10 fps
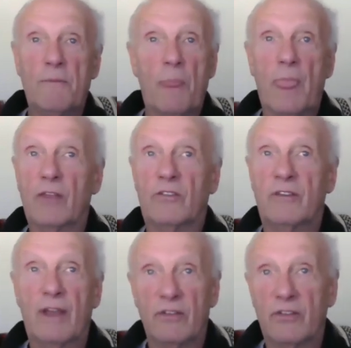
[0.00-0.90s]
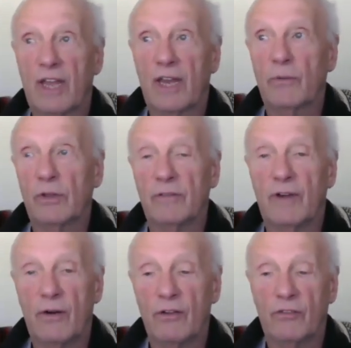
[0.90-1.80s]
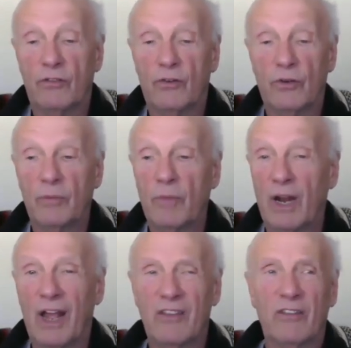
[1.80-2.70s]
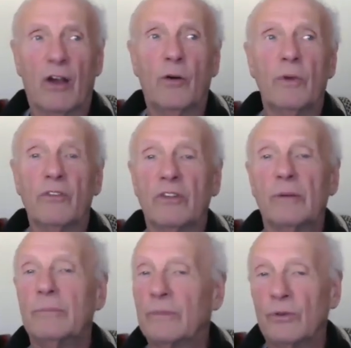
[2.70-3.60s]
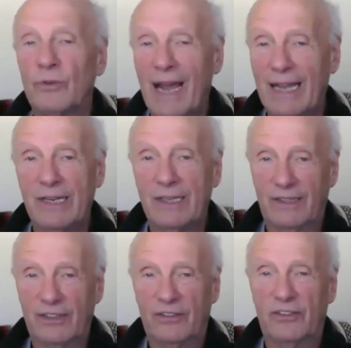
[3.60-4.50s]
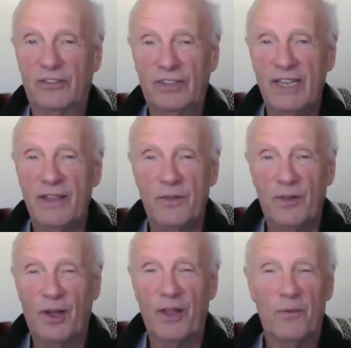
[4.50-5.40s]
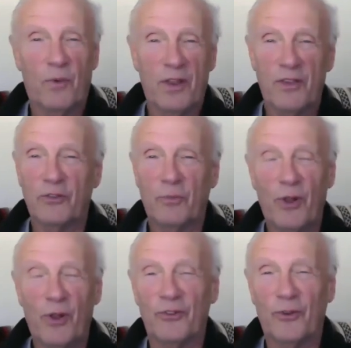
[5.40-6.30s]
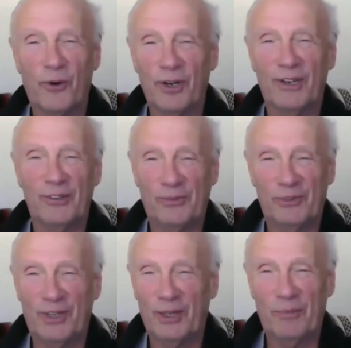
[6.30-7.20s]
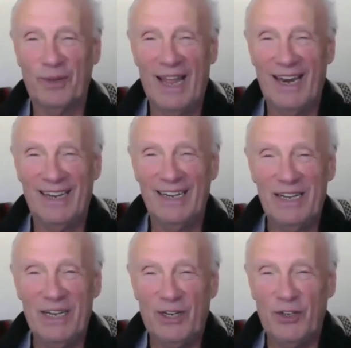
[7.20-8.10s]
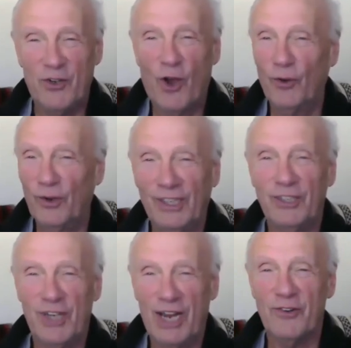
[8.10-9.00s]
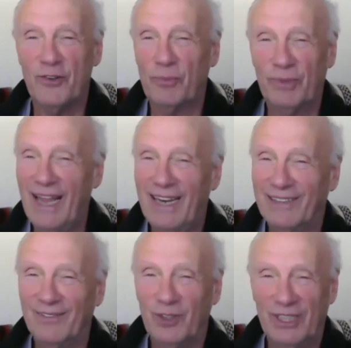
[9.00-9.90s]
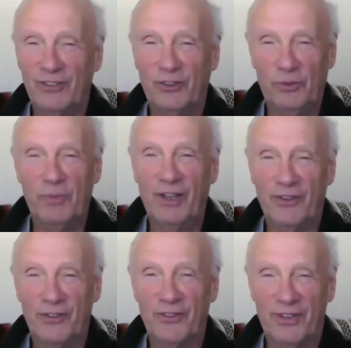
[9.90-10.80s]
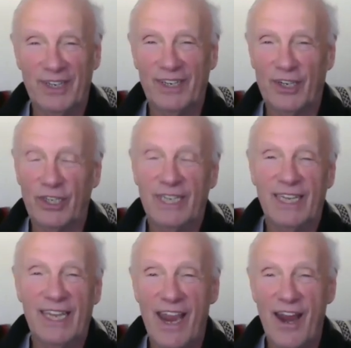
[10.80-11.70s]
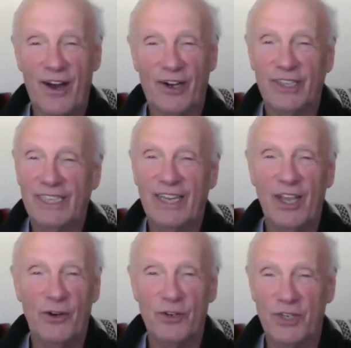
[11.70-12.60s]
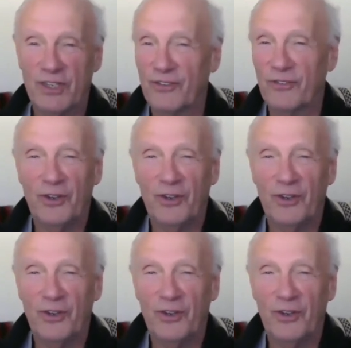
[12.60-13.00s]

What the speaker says: it's devastating what the virus is doing, but it's almost miraculous to see one of the smallest organisms on the planet totally change the planet within 2 months. Right. Clean the air, clean the oceans,